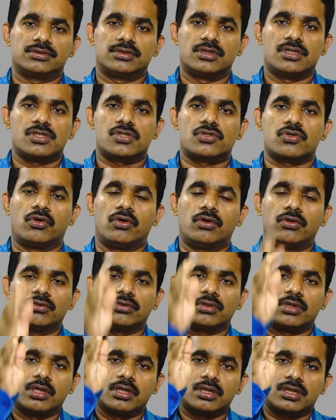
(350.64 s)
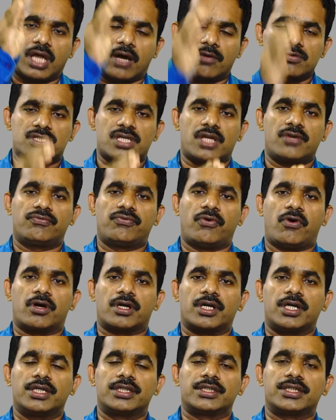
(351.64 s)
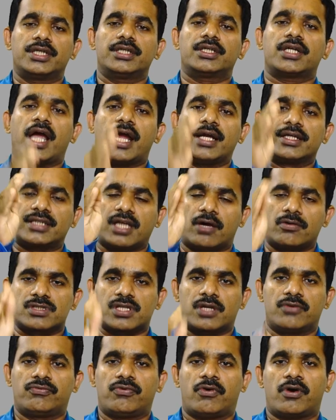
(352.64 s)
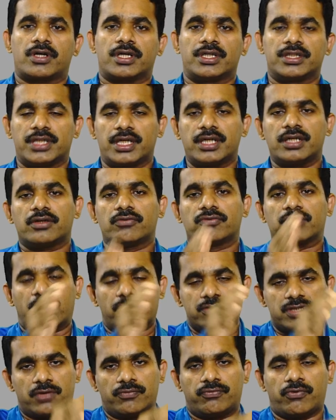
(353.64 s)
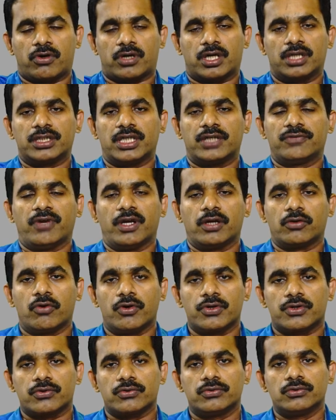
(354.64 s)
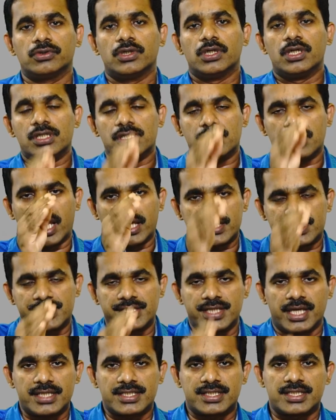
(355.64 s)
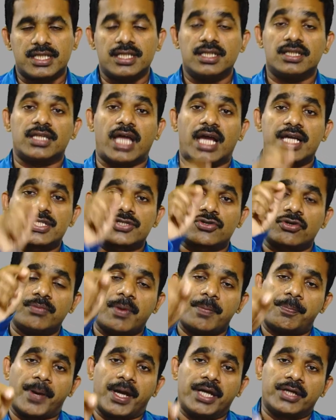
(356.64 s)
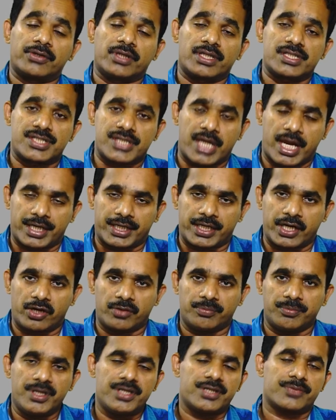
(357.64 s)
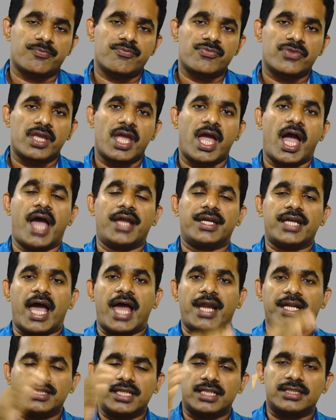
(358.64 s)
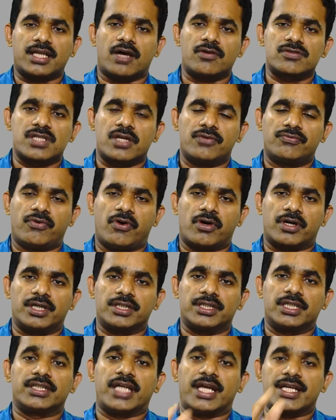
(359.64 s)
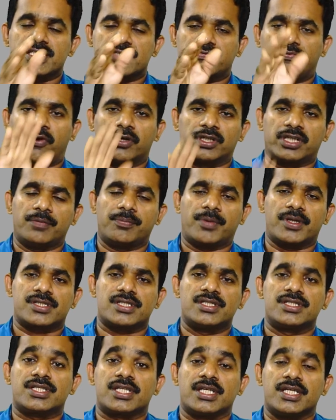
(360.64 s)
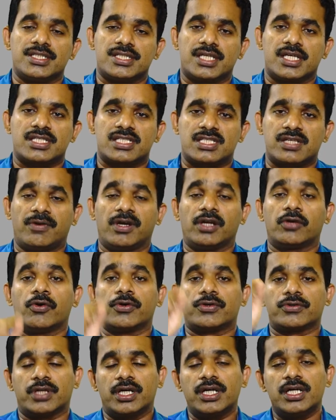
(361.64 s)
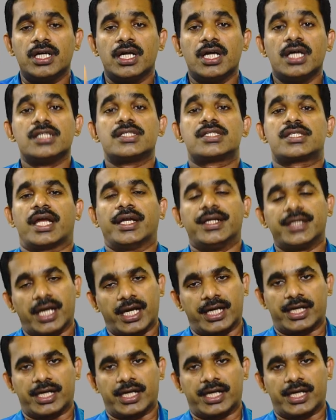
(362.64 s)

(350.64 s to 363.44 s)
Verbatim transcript: So one thousand four hundred and one thousand four hundred, one thousand four hundred will go to S G S T, that should be paid to the state government, and another one thousand four hundred, that is fourteen percent C G S T, will go to the central